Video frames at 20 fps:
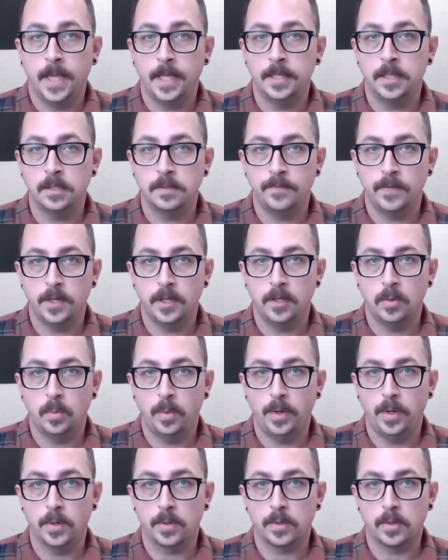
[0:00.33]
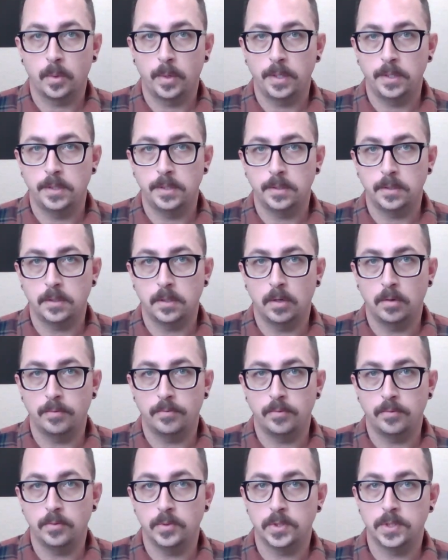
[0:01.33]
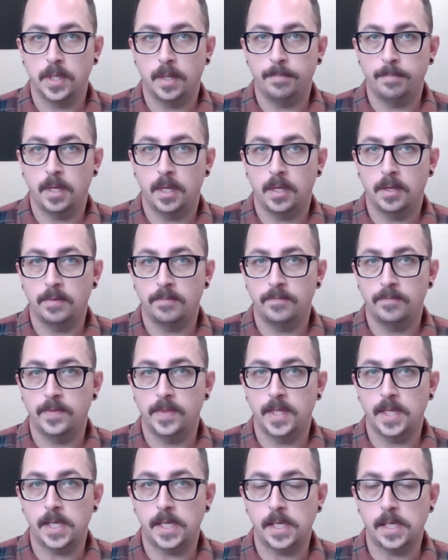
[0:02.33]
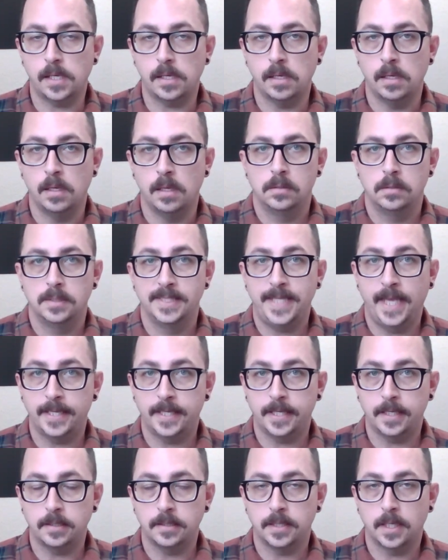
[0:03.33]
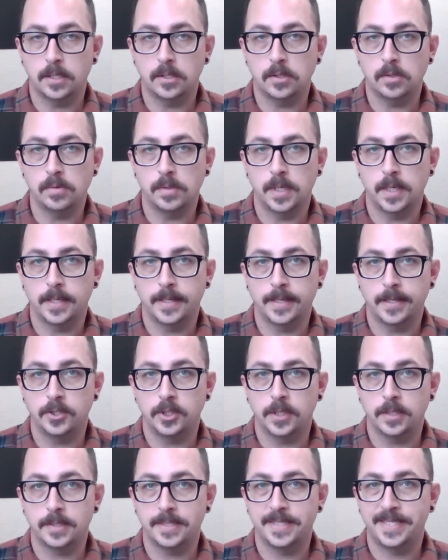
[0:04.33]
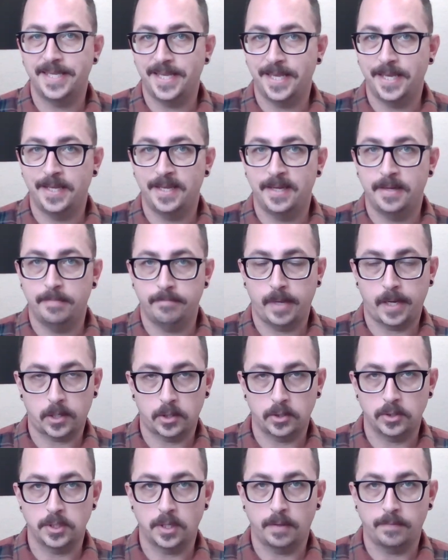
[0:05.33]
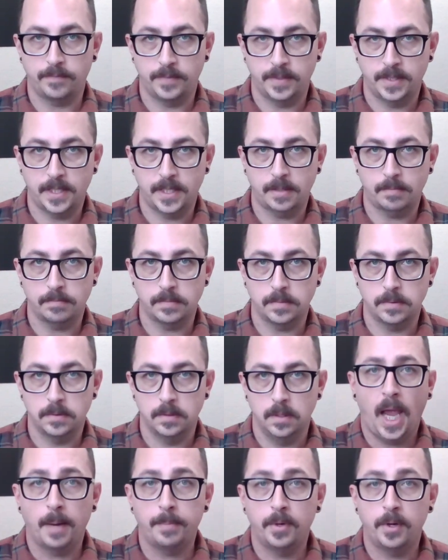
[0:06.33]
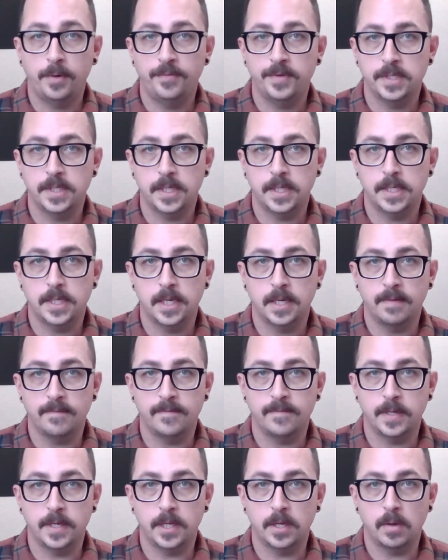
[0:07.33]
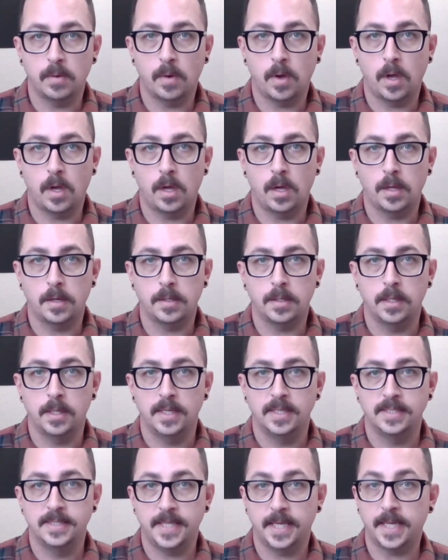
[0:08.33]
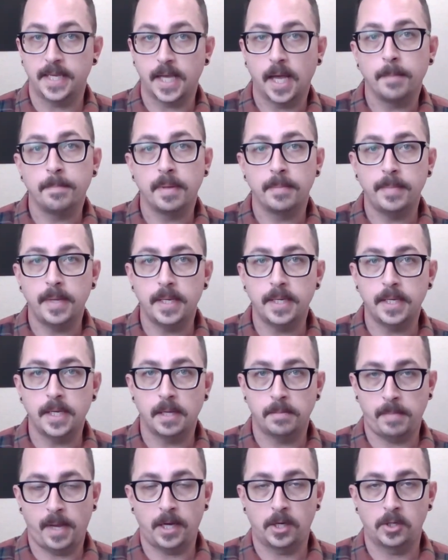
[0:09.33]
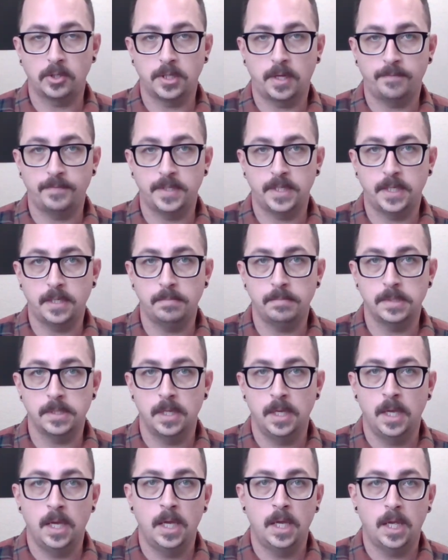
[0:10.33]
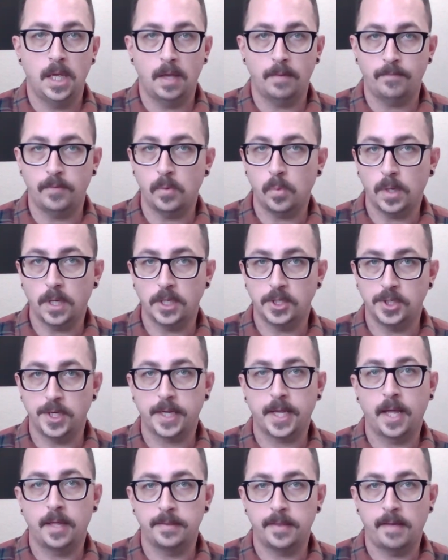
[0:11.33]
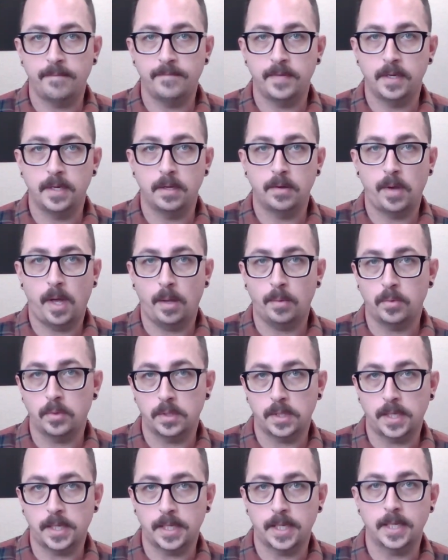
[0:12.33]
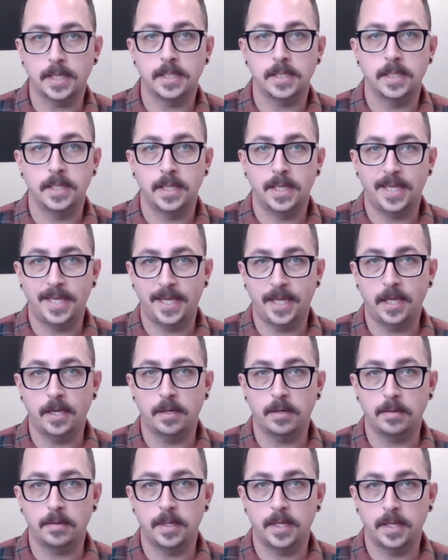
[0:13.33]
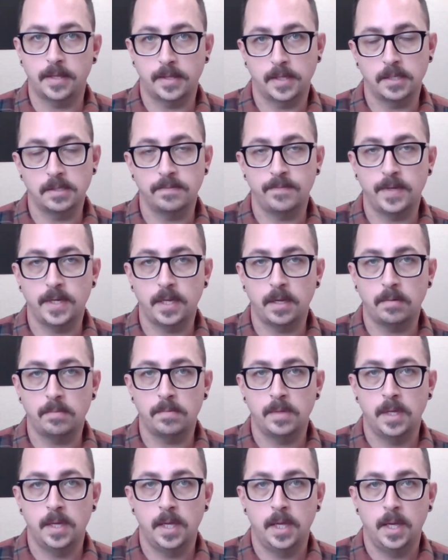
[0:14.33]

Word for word: In this video, we are going to go through some of the settings that you can adjust in Microsoft Teams. I previously did a video on setting up a meeting in Microsoft Teams. If you want to check out that video, I will link it here in this video.